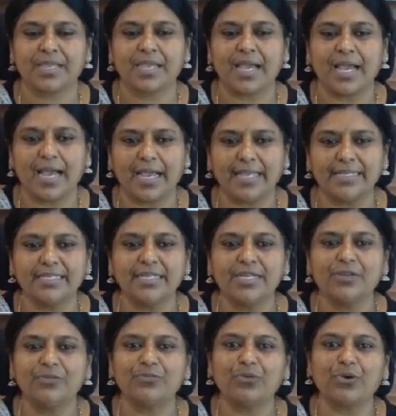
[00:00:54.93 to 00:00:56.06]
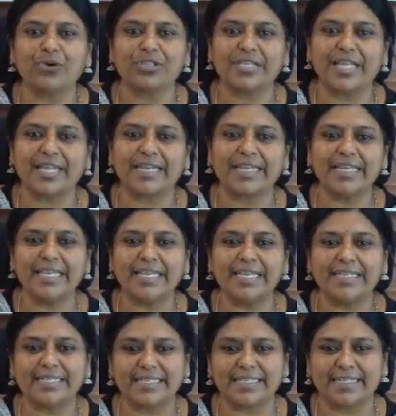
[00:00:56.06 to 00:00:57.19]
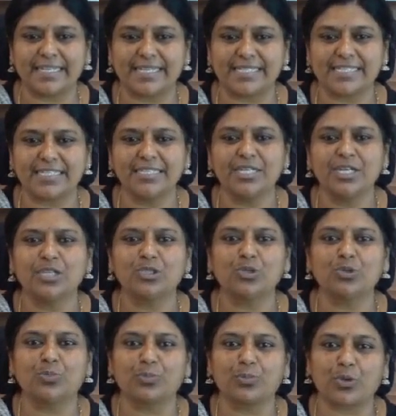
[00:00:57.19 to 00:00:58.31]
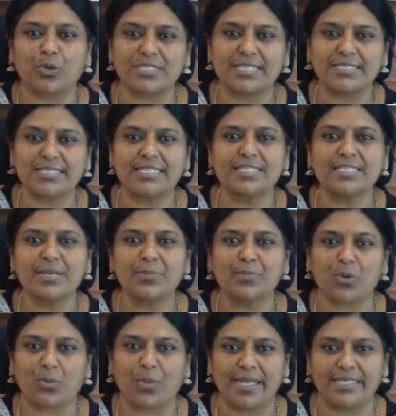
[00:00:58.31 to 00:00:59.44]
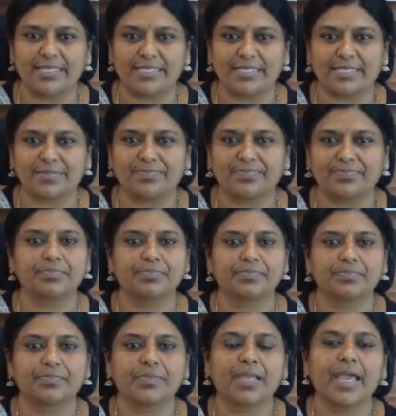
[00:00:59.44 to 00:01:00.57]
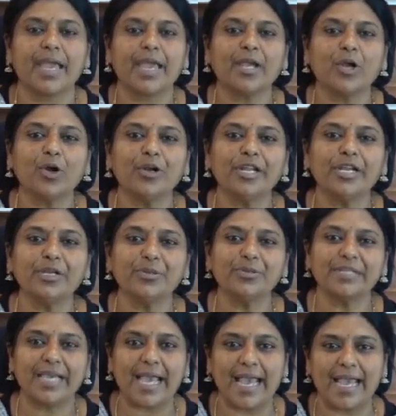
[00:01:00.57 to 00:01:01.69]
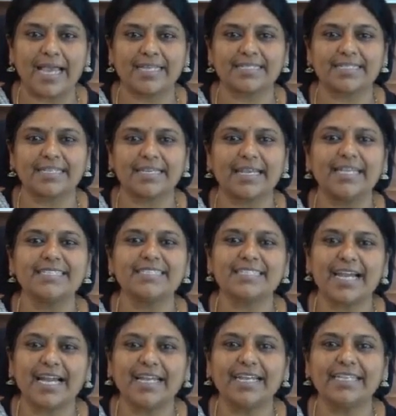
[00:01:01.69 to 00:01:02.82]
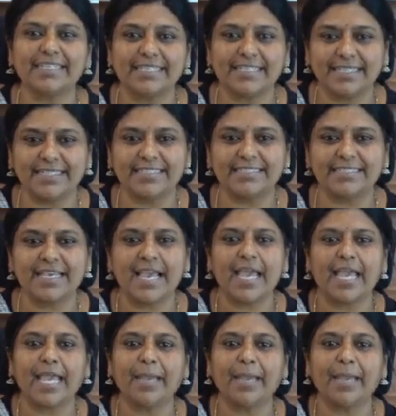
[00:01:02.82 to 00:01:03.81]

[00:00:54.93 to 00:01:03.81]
and for their reintegration through processes provided. According to the Act, a child is a